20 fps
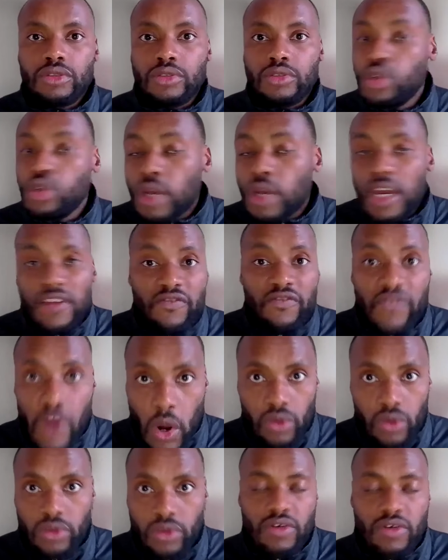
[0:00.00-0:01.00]
you can
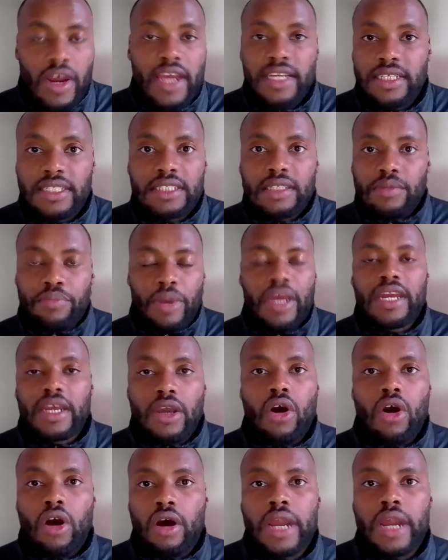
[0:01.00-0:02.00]
vote, right?
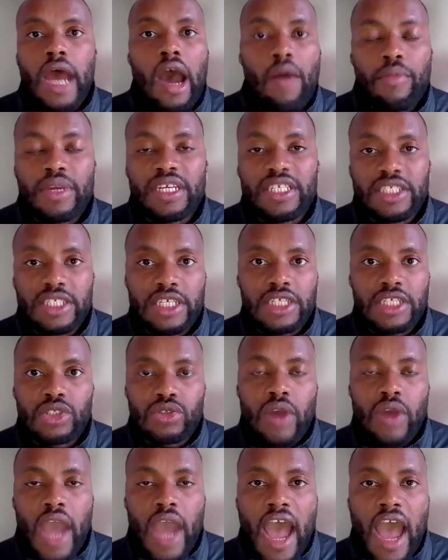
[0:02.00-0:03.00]
Depending on how many shares
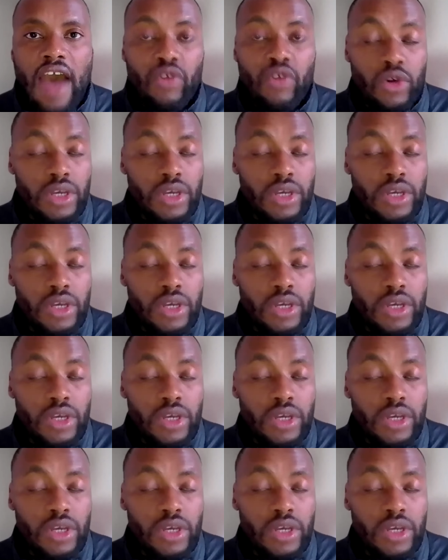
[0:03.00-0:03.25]
you have,